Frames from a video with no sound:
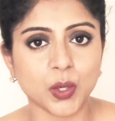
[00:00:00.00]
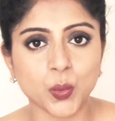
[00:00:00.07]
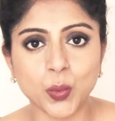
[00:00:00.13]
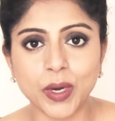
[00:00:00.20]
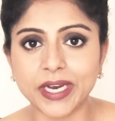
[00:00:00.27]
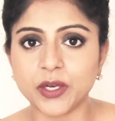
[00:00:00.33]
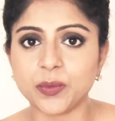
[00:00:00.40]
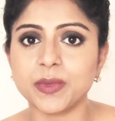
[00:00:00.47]

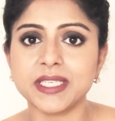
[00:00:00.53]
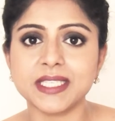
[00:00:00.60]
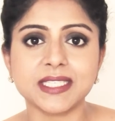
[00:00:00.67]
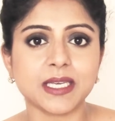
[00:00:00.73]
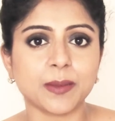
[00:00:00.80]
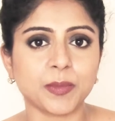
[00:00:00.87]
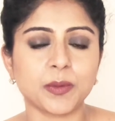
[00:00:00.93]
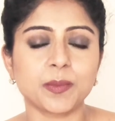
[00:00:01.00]
a vitamin
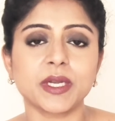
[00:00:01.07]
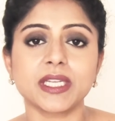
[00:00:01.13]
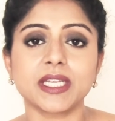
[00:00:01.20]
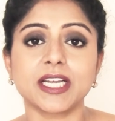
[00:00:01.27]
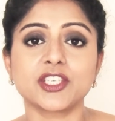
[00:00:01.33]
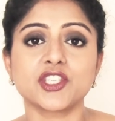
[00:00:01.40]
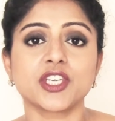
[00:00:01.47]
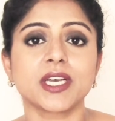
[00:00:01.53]

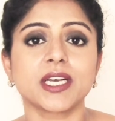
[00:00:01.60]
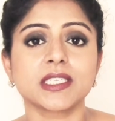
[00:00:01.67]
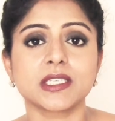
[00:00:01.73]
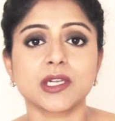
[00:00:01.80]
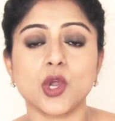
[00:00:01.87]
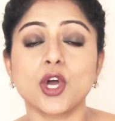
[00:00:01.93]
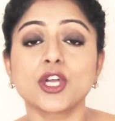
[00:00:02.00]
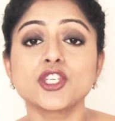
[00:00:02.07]
supplement that she
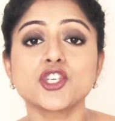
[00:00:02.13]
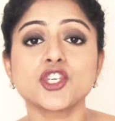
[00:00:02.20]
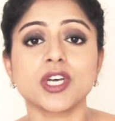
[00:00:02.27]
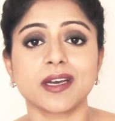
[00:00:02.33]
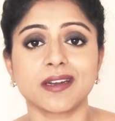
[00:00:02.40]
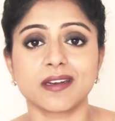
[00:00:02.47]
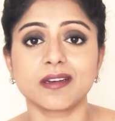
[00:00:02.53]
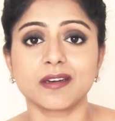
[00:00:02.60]
has
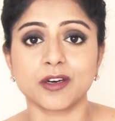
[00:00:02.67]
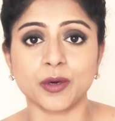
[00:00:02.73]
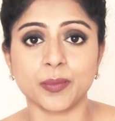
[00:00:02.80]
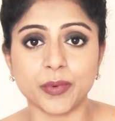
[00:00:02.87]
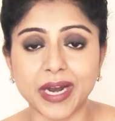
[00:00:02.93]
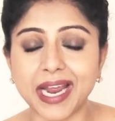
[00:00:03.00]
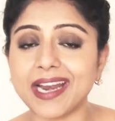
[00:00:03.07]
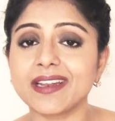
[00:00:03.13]
launched under
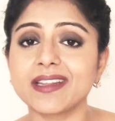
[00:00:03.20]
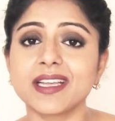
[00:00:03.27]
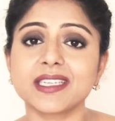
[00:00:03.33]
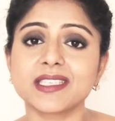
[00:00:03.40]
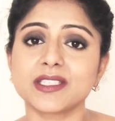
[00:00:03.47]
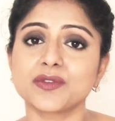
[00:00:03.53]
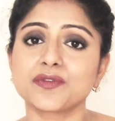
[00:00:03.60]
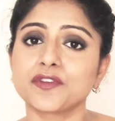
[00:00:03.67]
her brand.
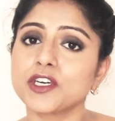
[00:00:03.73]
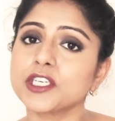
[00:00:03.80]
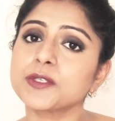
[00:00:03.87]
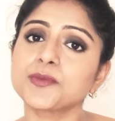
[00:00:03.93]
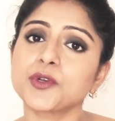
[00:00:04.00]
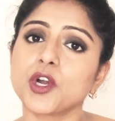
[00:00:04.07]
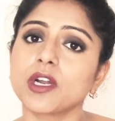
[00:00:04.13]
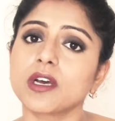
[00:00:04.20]
That's the
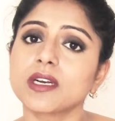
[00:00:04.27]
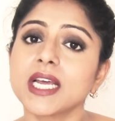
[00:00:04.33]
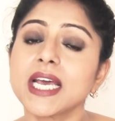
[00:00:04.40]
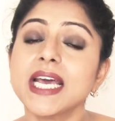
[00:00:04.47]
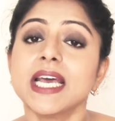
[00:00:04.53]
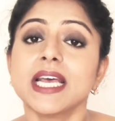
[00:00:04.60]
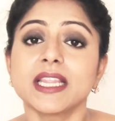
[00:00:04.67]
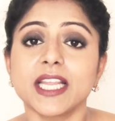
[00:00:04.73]
first
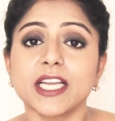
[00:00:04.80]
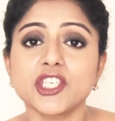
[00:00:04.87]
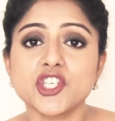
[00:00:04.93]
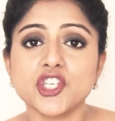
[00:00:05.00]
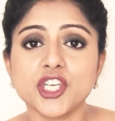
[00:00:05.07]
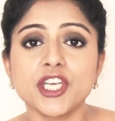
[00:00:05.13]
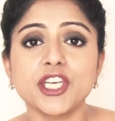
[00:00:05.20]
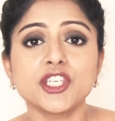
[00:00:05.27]
product
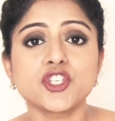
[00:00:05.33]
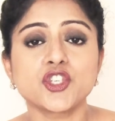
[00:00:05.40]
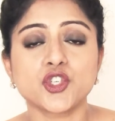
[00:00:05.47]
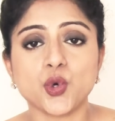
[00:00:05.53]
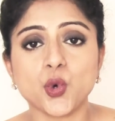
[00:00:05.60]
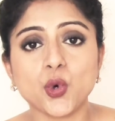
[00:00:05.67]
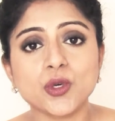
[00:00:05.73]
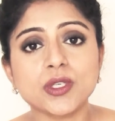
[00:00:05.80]
that she
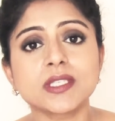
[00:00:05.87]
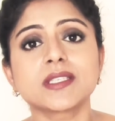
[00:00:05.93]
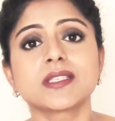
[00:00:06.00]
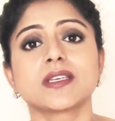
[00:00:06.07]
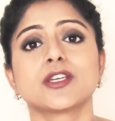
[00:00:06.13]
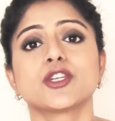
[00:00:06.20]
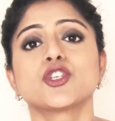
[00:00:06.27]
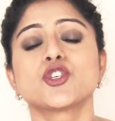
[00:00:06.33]

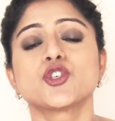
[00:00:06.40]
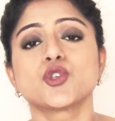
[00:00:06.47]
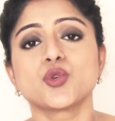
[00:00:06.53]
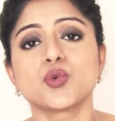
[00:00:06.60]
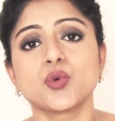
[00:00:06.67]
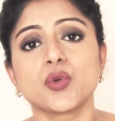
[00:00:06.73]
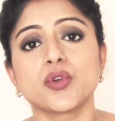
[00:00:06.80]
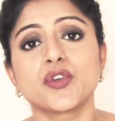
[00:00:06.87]
chose
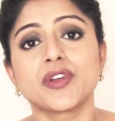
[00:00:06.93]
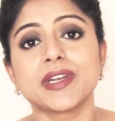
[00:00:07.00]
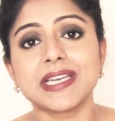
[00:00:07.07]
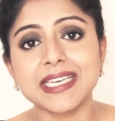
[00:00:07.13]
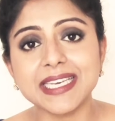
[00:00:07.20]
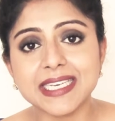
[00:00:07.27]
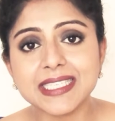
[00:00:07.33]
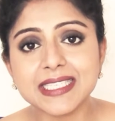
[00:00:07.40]
to
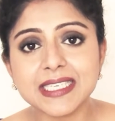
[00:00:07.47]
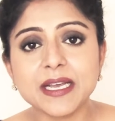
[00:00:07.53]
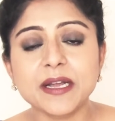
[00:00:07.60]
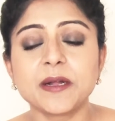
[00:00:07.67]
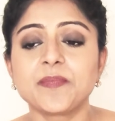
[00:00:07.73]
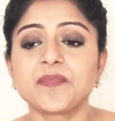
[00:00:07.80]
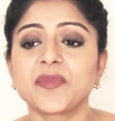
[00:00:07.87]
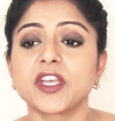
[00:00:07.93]
release.
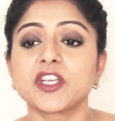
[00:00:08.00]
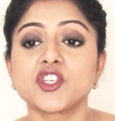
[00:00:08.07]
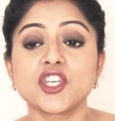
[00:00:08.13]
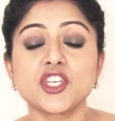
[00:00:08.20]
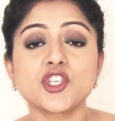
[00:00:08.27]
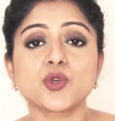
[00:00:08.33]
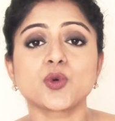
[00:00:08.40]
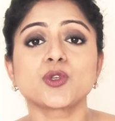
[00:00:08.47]

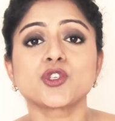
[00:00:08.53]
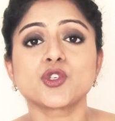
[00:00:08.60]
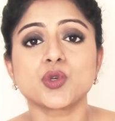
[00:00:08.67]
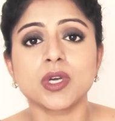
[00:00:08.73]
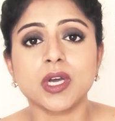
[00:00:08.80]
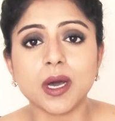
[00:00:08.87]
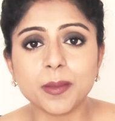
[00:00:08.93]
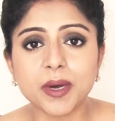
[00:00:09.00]
She
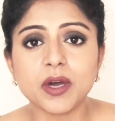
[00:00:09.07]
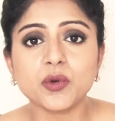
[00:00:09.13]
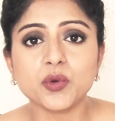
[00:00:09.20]
chose to come